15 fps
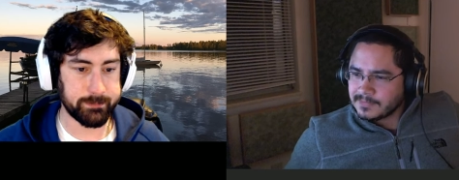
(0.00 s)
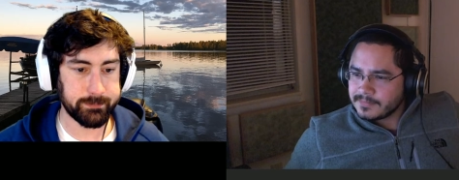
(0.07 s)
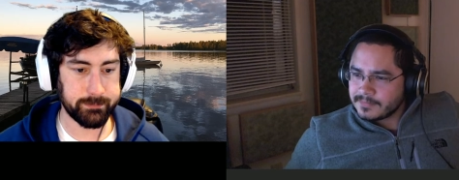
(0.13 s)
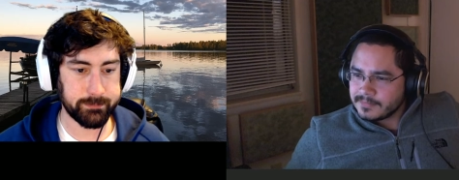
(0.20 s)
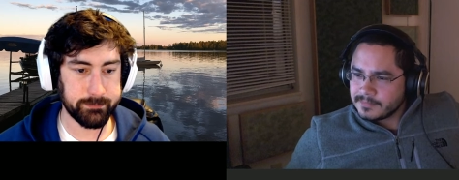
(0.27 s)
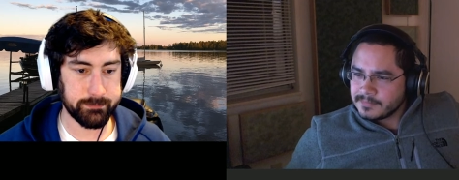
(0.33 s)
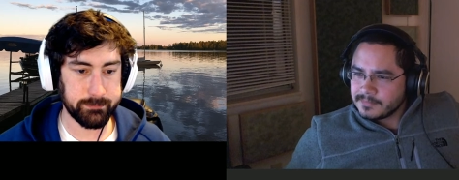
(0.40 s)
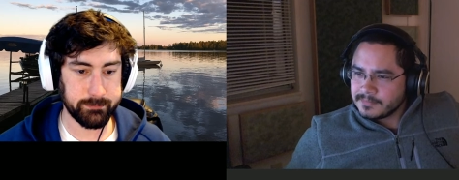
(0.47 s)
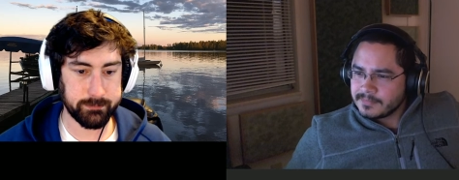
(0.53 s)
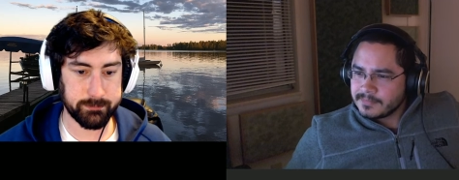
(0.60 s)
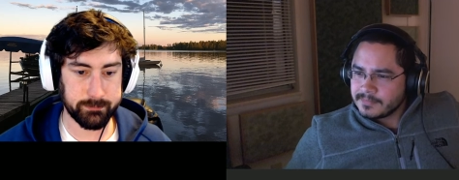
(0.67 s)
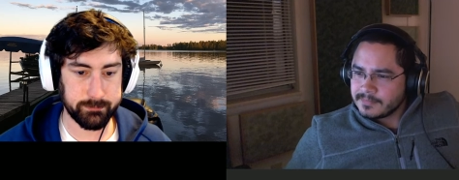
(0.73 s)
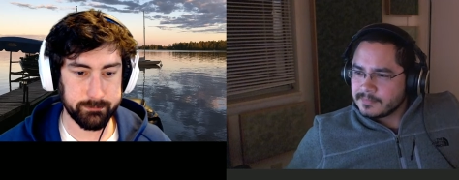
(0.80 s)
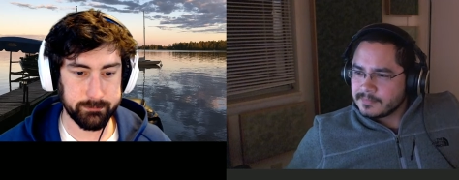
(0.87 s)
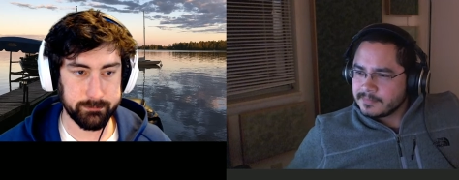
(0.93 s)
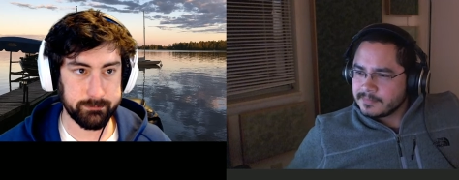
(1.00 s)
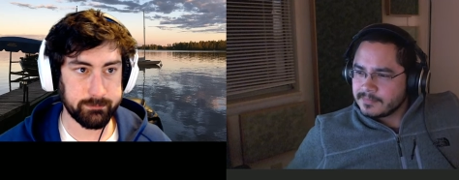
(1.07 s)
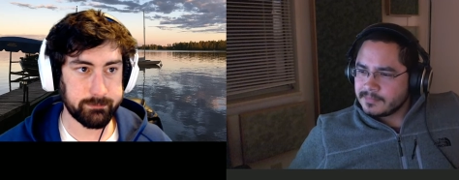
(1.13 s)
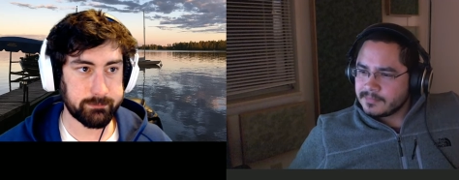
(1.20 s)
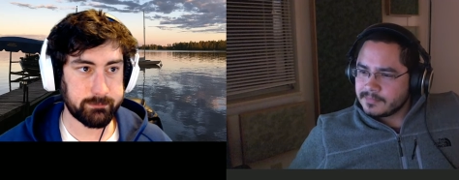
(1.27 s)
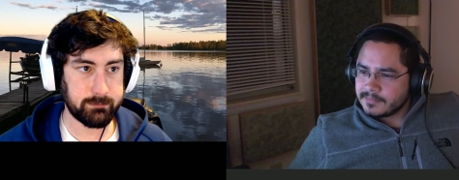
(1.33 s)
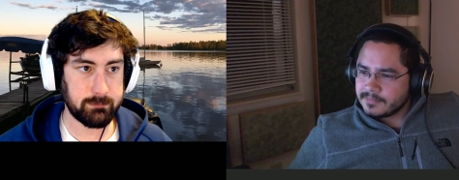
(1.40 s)

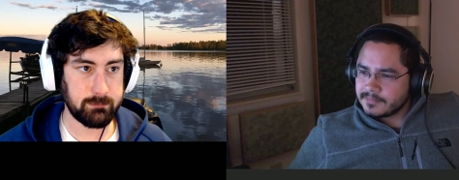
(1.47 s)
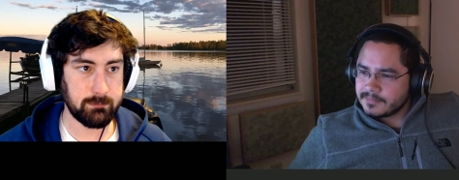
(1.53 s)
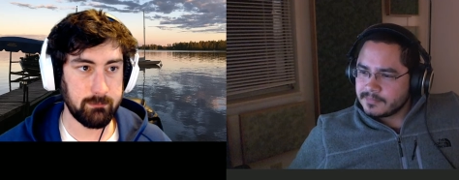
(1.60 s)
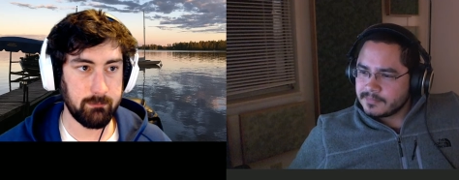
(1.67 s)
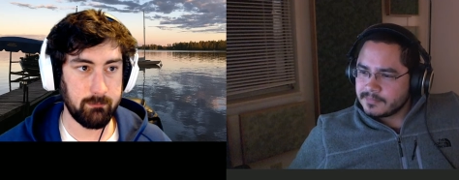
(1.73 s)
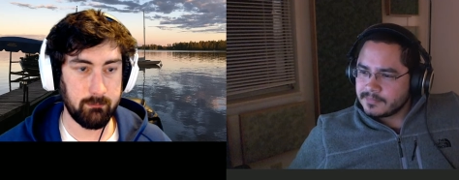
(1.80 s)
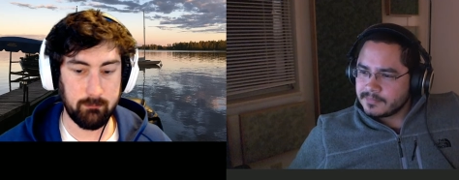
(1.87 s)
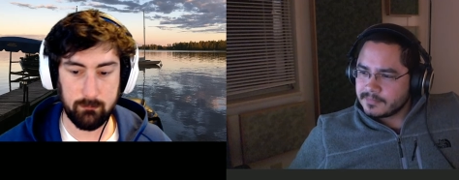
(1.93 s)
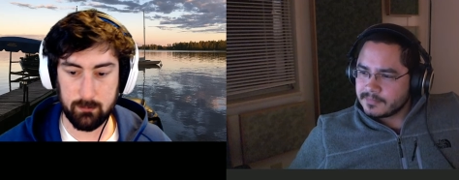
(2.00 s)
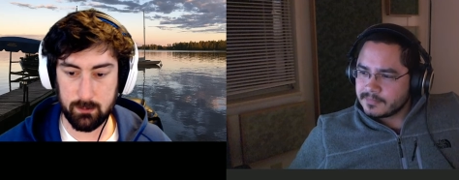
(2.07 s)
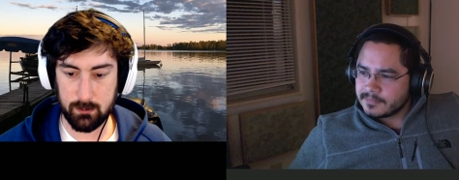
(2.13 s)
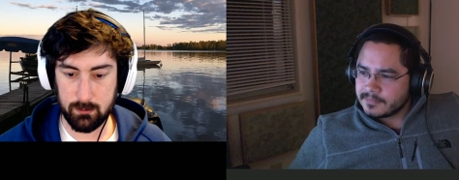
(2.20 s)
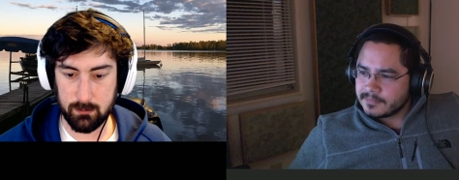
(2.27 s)
(no one is talking)